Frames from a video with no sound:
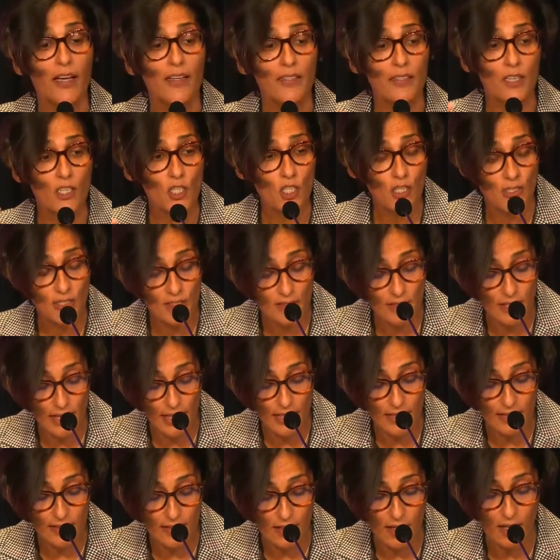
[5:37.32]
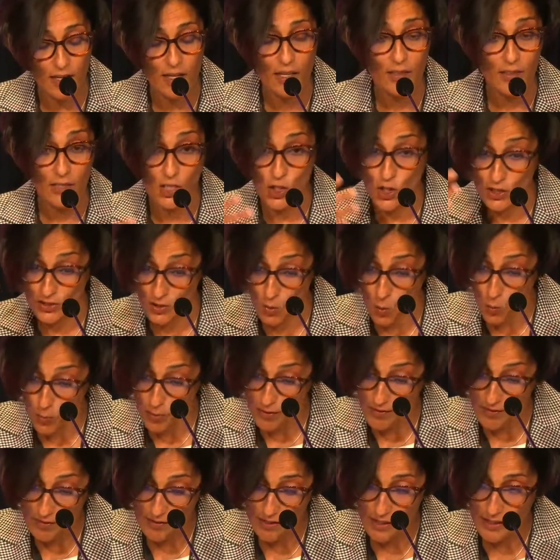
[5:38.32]
such as data, such as
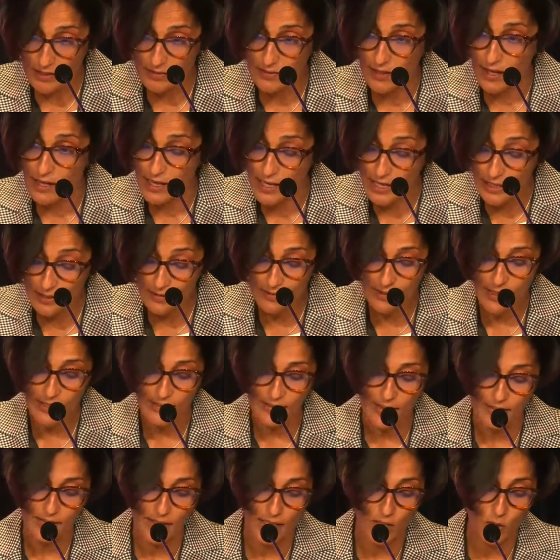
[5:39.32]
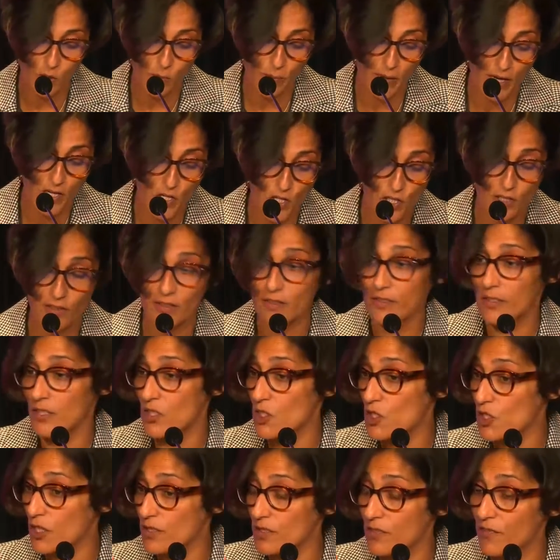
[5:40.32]
open data, linked data that you mentioned,
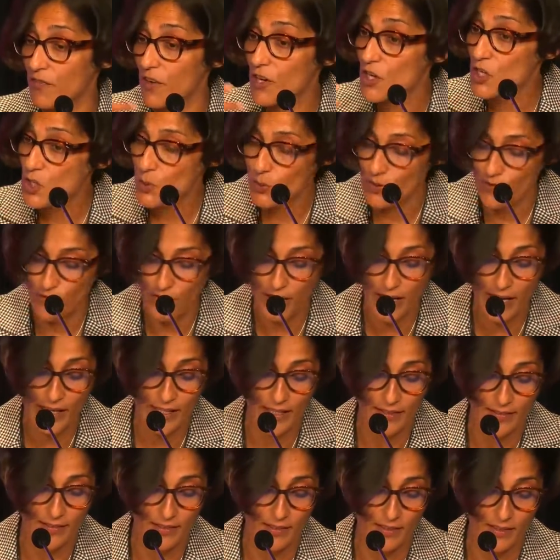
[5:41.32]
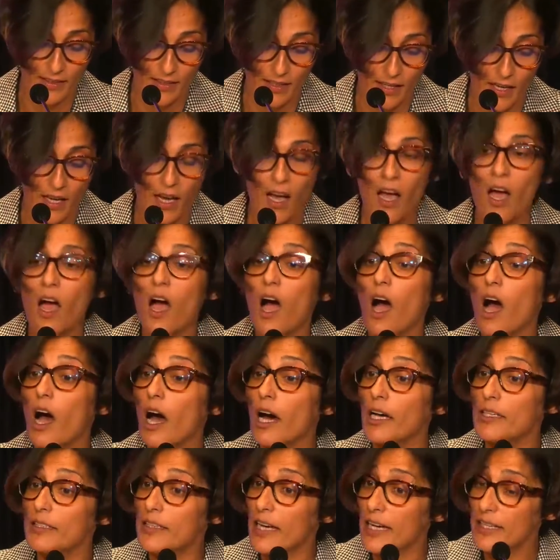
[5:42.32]
such as virtual reality.
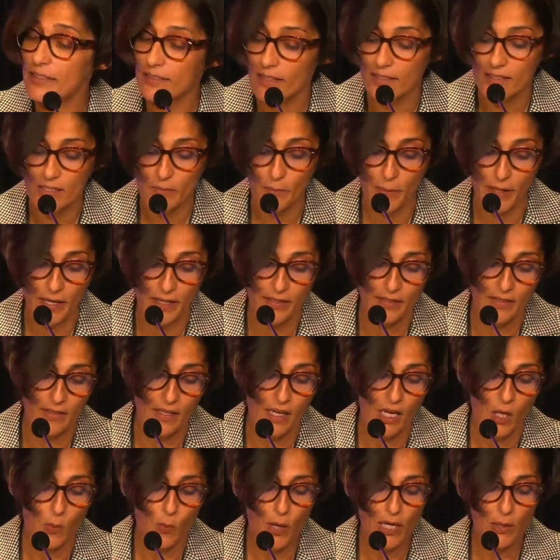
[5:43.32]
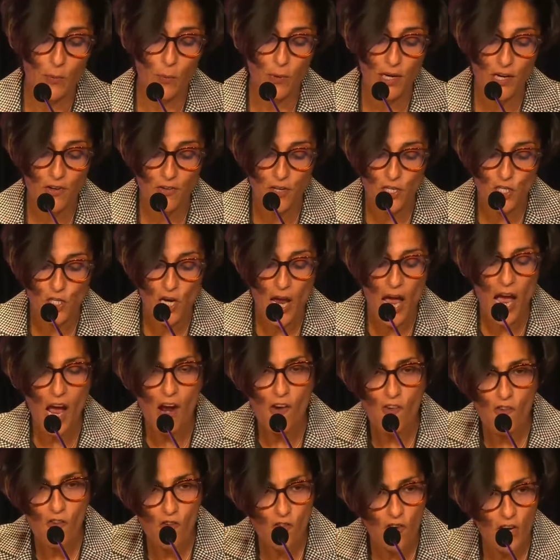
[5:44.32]
A data space where we reach
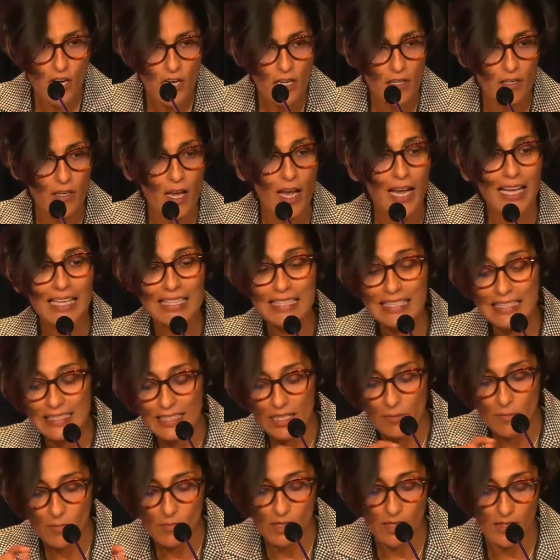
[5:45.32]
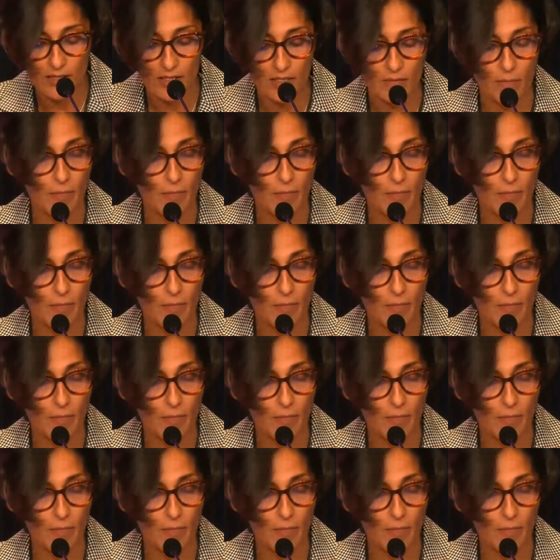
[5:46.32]
real, seamless